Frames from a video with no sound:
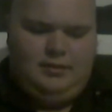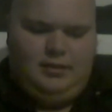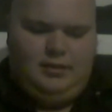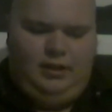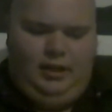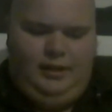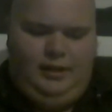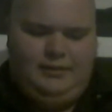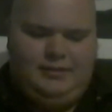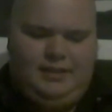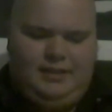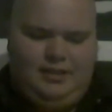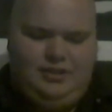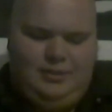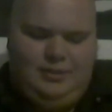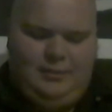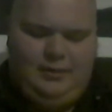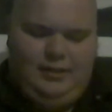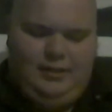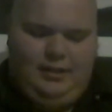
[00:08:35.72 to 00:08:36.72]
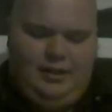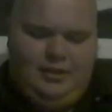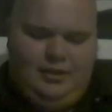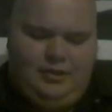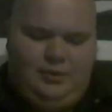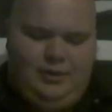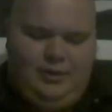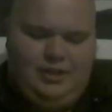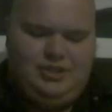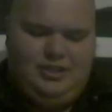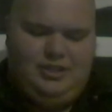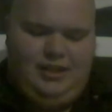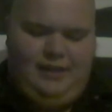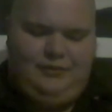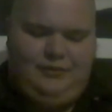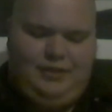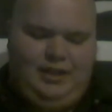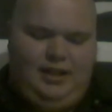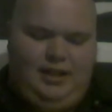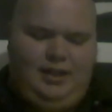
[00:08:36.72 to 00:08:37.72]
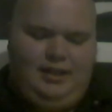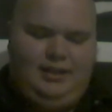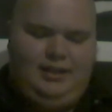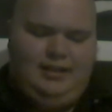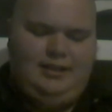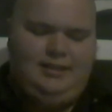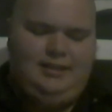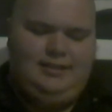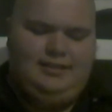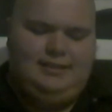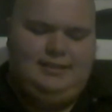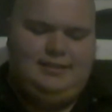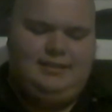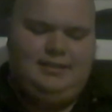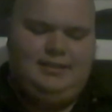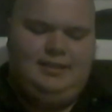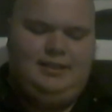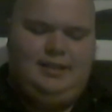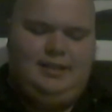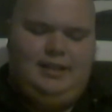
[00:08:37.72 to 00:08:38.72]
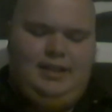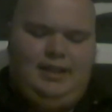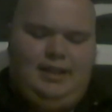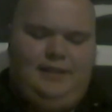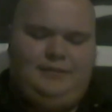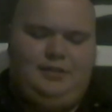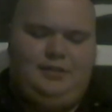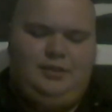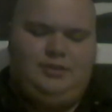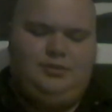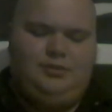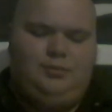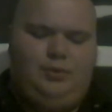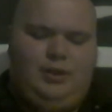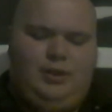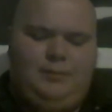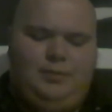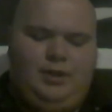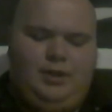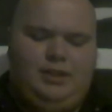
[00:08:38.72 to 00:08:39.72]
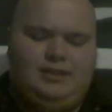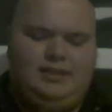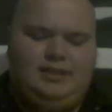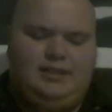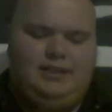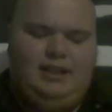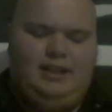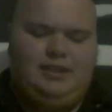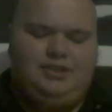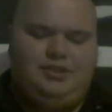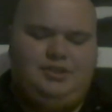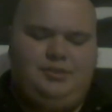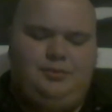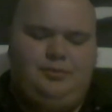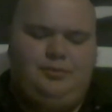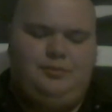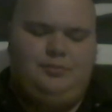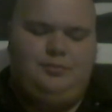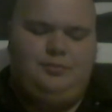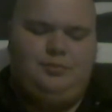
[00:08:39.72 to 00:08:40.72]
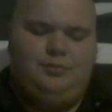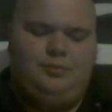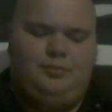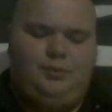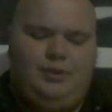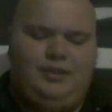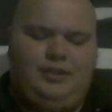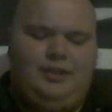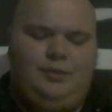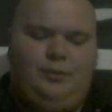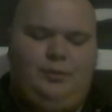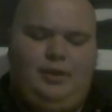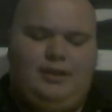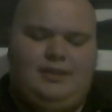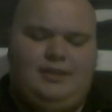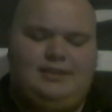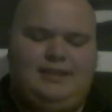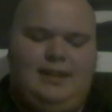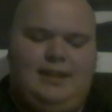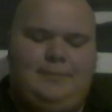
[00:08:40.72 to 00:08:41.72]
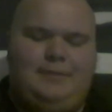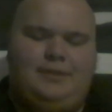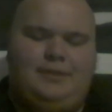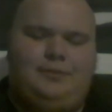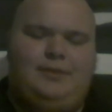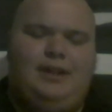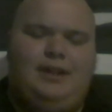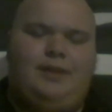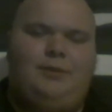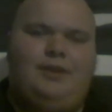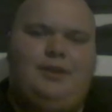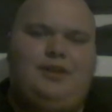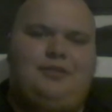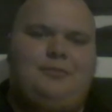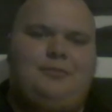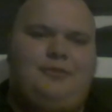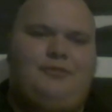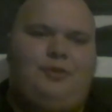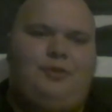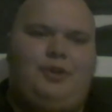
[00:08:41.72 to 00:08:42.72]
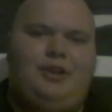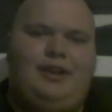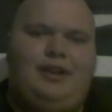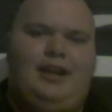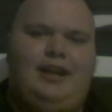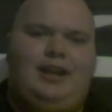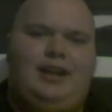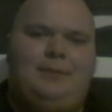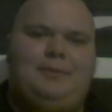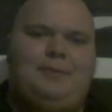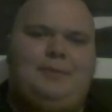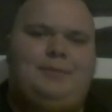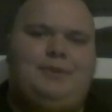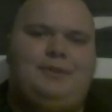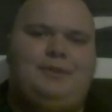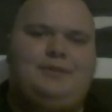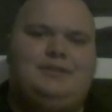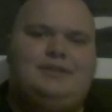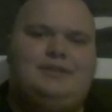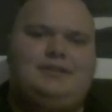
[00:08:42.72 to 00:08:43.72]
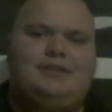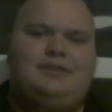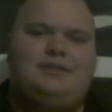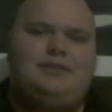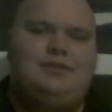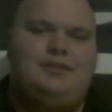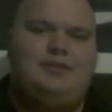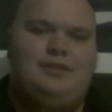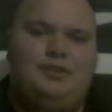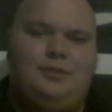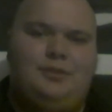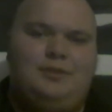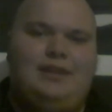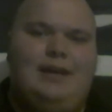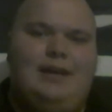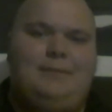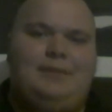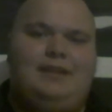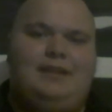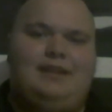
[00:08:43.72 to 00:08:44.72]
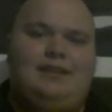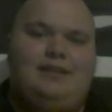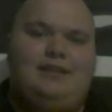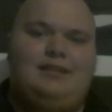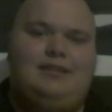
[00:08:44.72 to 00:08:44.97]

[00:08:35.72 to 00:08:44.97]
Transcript: Off subject, another question I've got is, if there was one person that you really wanted to step in the ring with before you hang up your boots, who would that be?